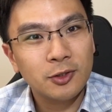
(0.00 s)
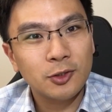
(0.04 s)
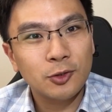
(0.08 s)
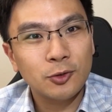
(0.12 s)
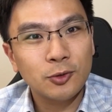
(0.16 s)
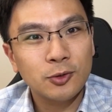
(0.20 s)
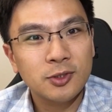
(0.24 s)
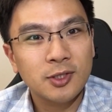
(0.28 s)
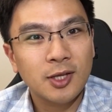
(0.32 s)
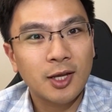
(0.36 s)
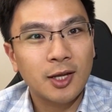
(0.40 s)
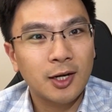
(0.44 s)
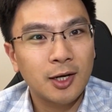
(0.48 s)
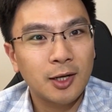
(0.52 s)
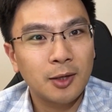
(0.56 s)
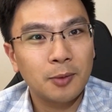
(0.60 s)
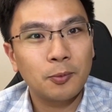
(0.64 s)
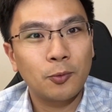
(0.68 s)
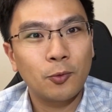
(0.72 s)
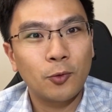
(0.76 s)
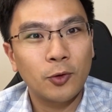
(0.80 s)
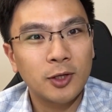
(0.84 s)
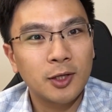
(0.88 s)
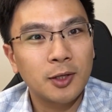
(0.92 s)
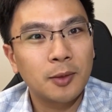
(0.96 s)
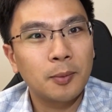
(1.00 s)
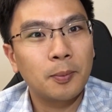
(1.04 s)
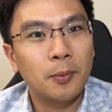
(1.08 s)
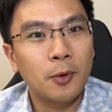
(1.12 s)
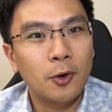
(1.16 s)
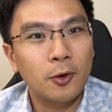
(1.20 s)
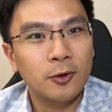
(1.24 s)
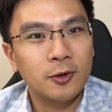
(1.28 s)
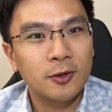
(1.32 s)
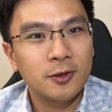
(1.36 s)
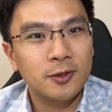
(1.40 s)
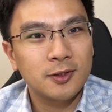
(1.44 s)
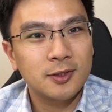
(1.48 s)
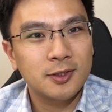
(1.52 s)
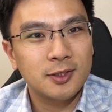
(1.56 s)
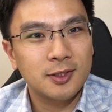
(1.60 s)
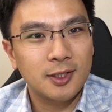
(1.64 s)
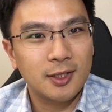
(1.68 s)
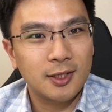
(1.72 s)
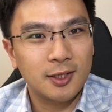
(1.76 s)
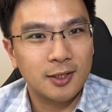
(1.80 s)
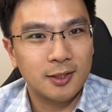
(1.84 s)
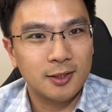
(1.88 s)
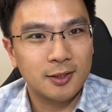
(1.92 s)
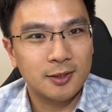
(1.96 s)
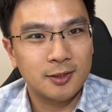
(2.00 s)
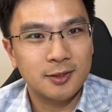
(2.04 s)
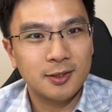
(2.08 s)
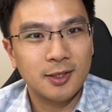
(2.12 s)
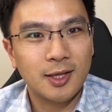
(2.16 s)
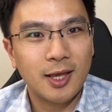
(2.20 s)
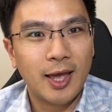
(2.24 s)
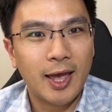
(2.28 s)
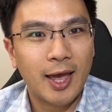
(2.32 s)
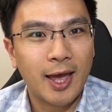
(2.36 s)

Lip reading: you sign up when the bonus is